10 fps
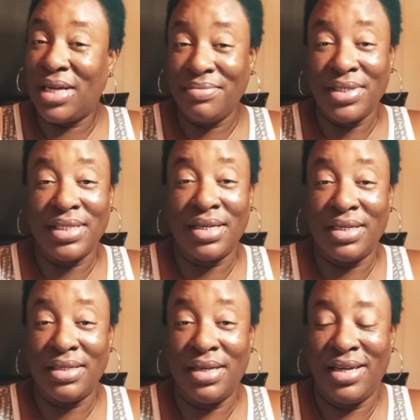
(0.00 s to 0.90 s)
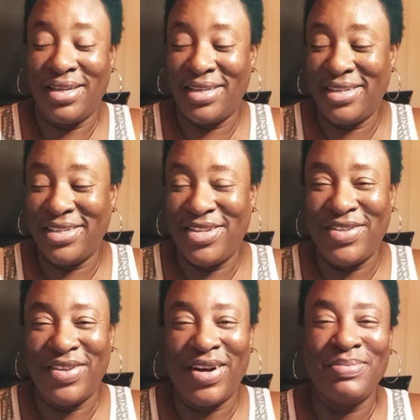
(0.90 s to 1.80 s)
just gonna,
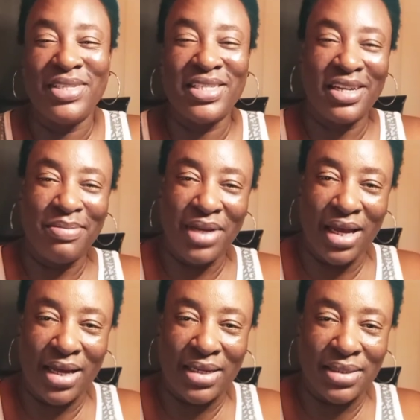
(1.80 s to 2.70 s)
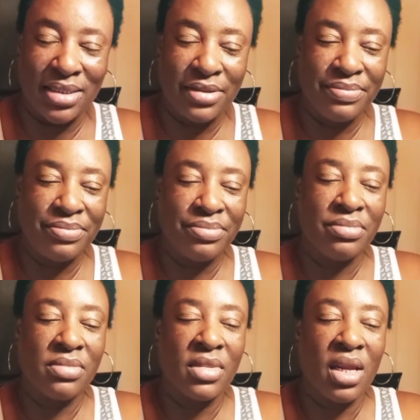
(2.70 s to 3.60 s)
I'm just gonna be honest.
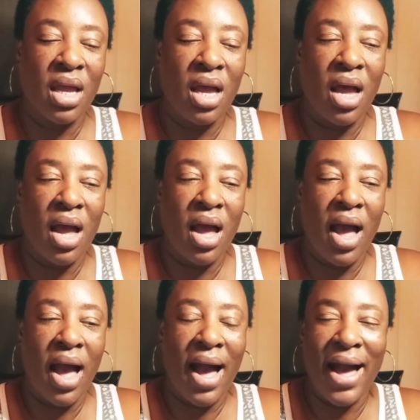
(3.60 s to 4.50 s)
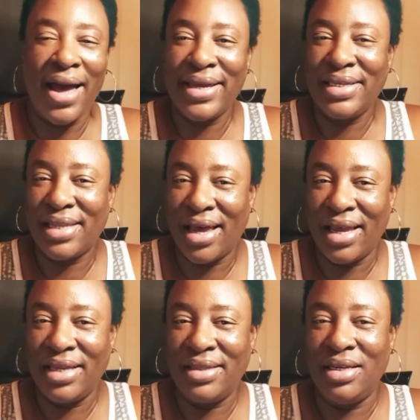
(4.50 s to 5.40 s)
I
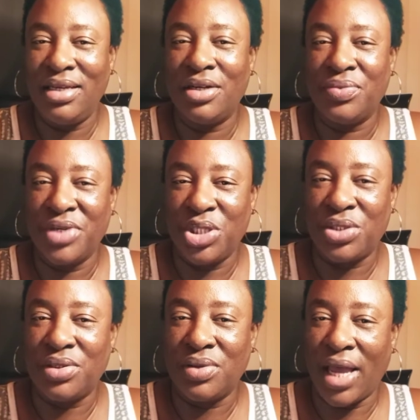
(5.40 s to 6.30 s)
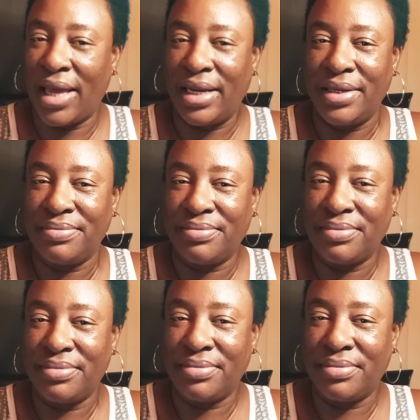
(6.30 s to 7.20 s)
like the original Annie.
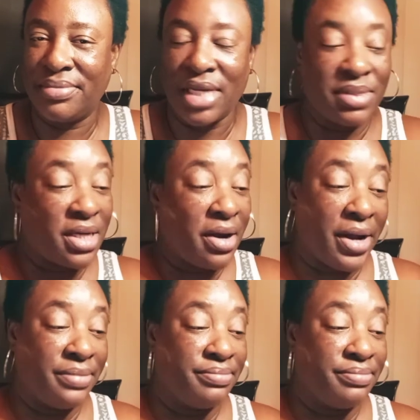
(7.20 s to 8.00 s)
I'm sorry.